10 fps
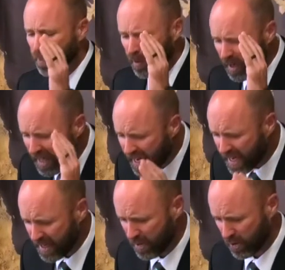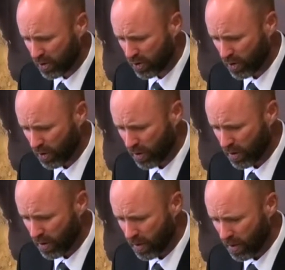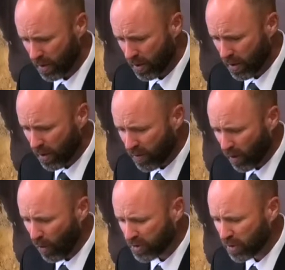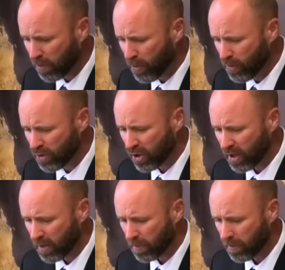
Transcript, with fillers: pleased the Lord to bruise him.